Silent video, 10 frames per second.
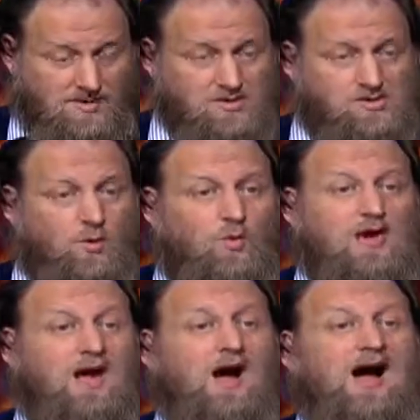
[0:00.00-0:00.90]
So
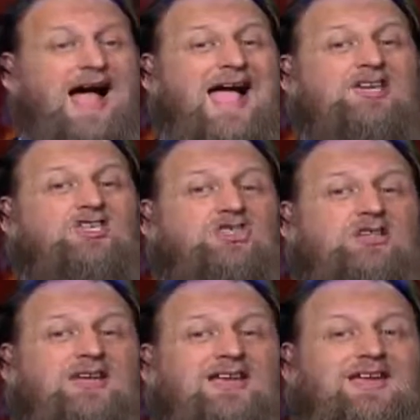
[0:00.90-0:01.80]
we are
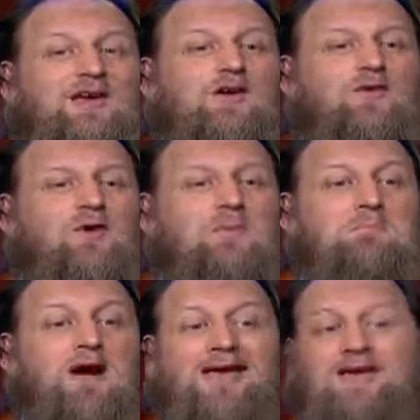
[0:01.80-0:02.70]
actually
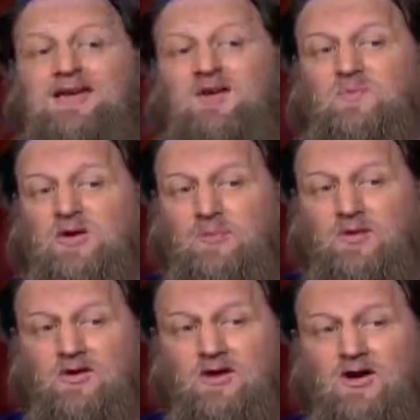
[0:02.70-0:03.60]
reminding
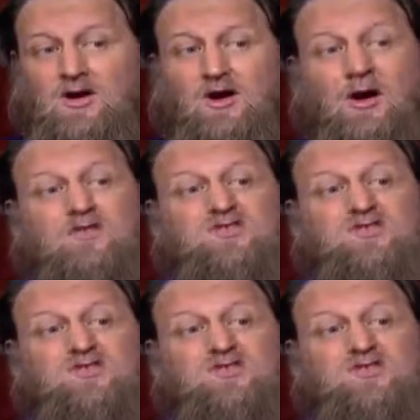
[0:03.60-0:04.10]
people of